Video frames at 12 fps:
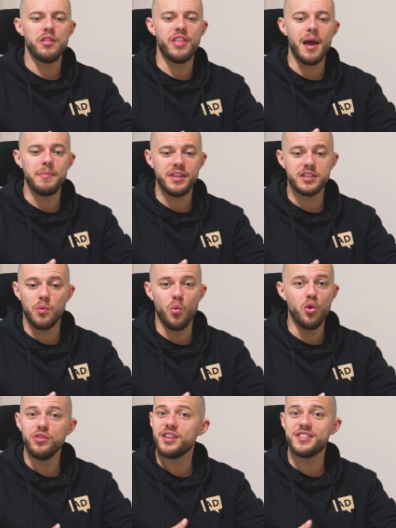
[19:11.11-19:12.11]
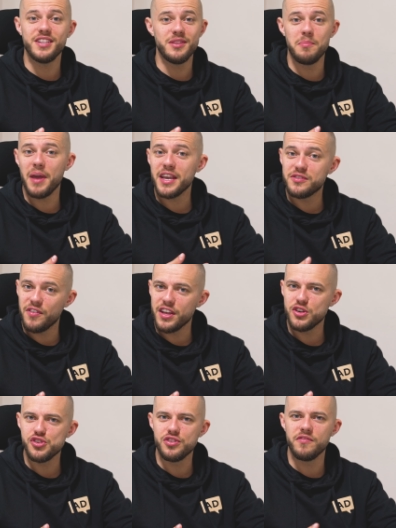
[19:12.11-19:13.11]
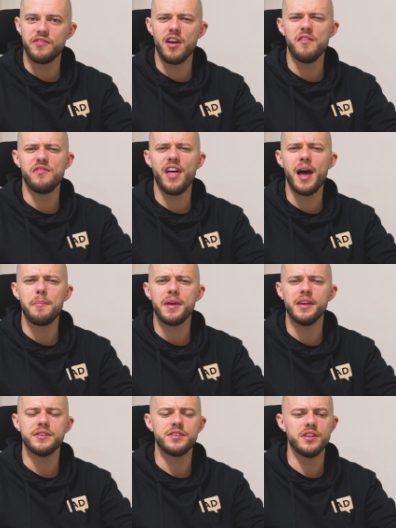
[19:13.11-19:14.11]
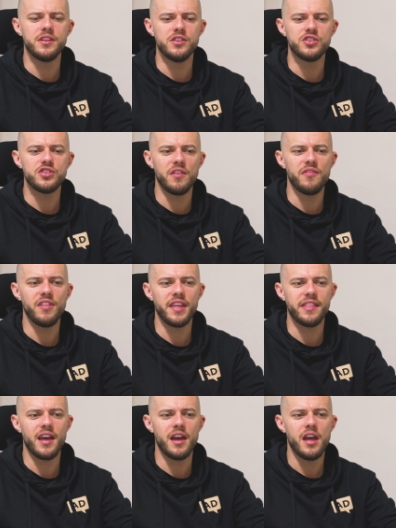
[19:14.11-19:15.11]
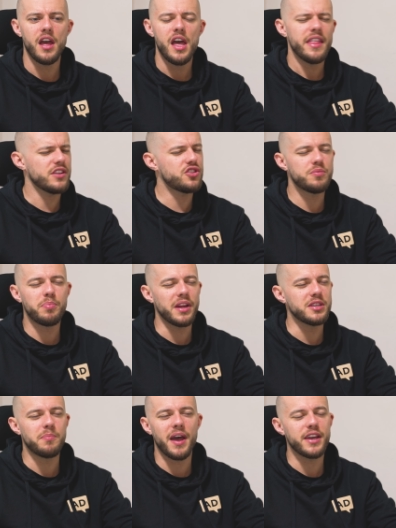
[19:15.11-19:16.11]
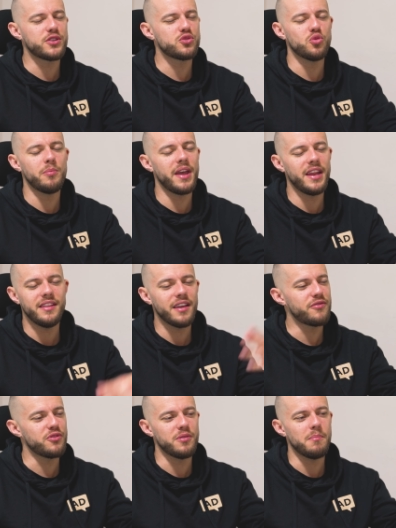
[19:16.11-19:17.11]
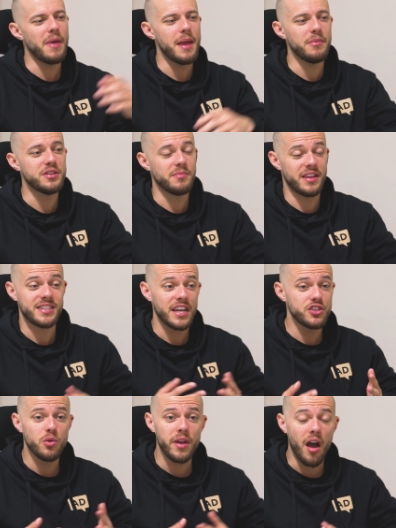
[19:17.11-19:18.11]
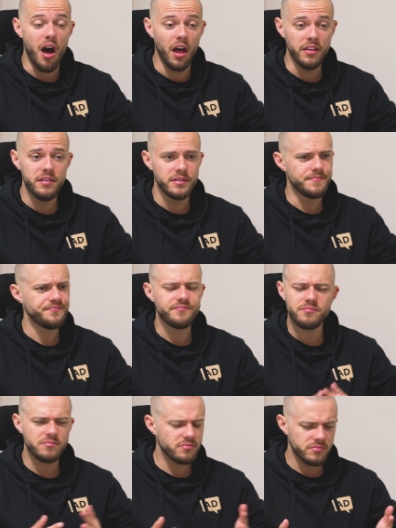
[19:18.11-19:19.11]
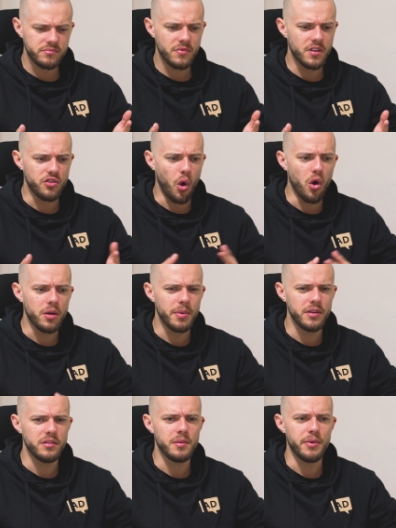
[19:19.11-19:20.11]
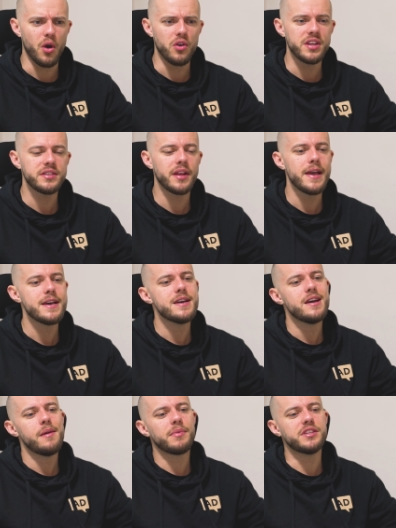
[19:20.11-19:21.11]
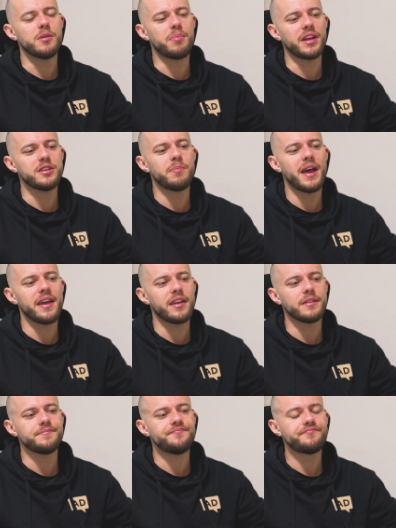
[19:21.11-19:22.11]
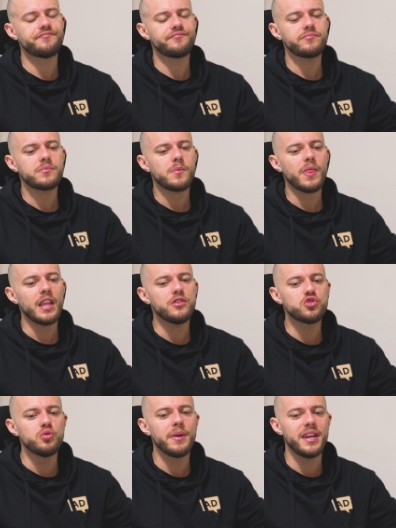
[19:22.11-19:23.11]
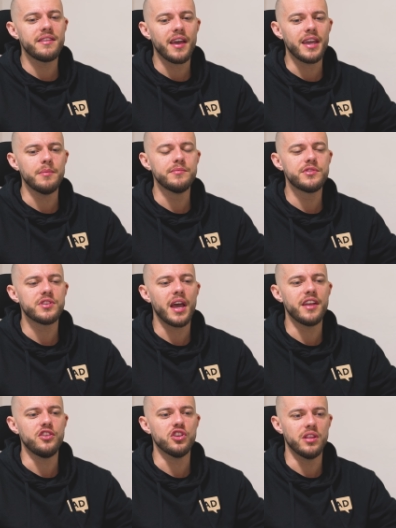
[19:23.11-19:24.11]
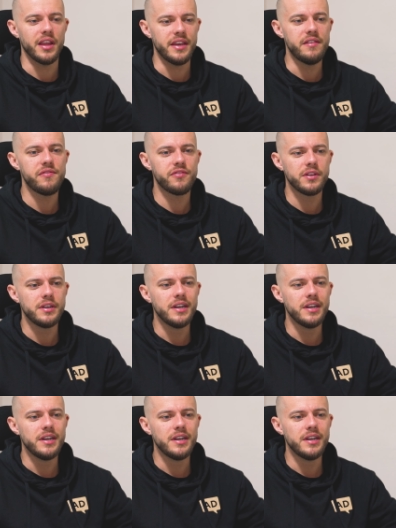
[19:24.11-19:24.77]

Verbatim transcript: that means I want to see the best version of, of that person and stuff like that. It just brings back so many different memories. It's actually quite hard to talk about, to be honest, because it brings back so many times in your life